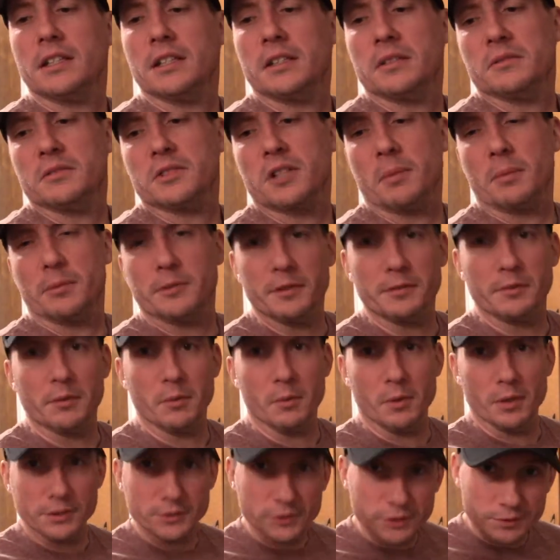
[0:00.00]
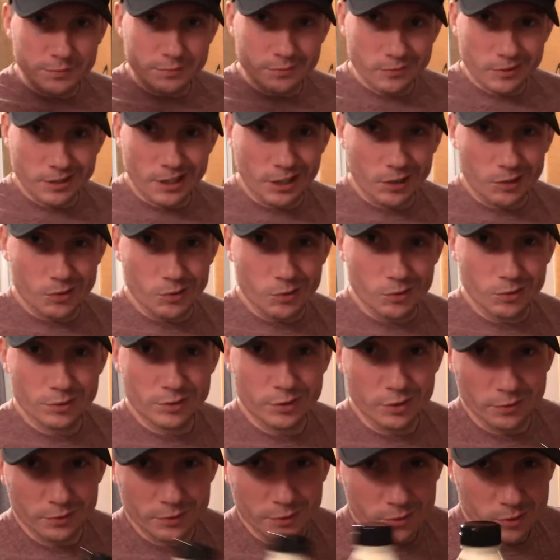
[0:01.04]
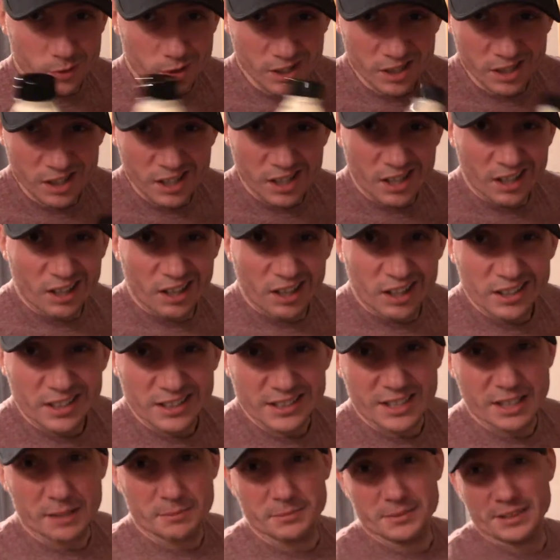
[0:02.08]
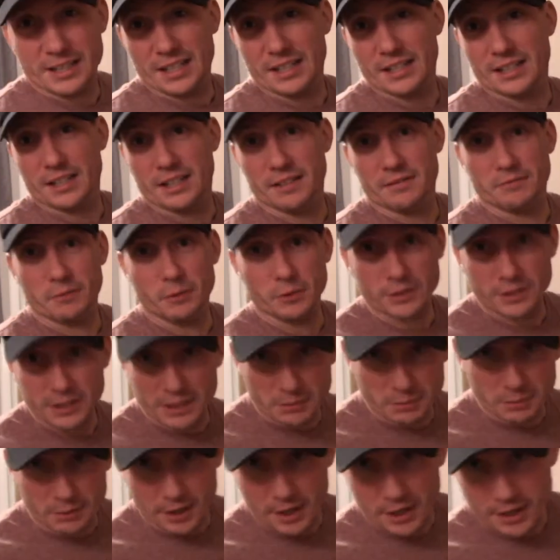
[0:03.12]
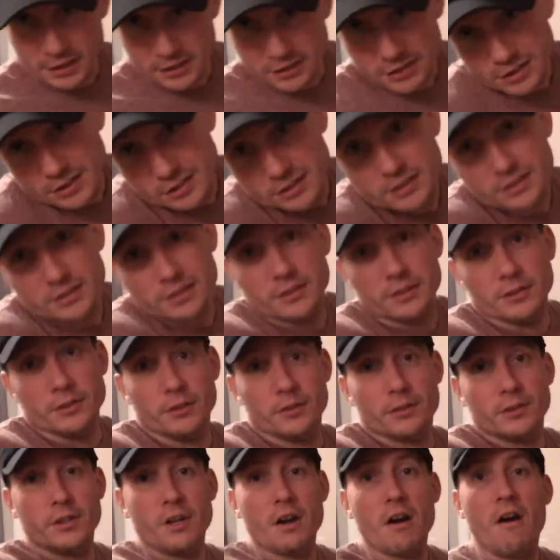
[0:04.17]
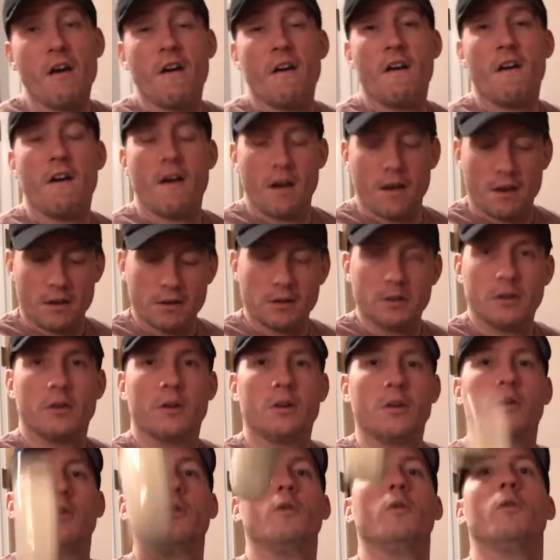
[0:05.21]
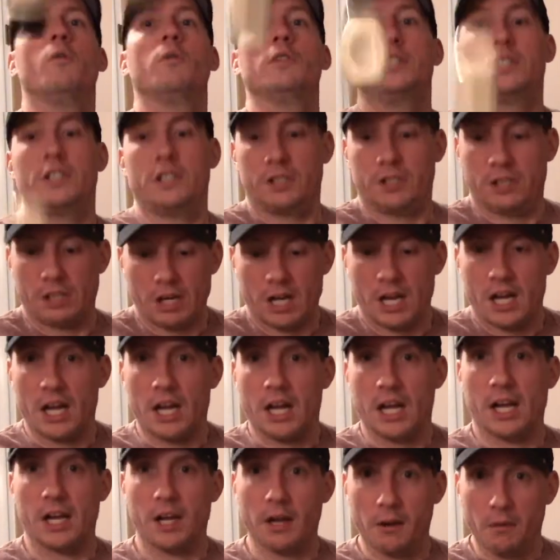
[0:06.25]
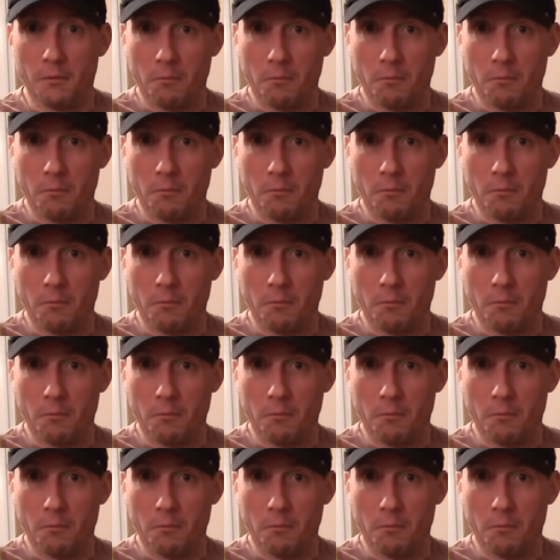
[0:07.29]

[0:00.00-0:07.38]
It's a couple different ones. Kind of cool. So if you uh, could come adversity with eggs, there you go. Cha.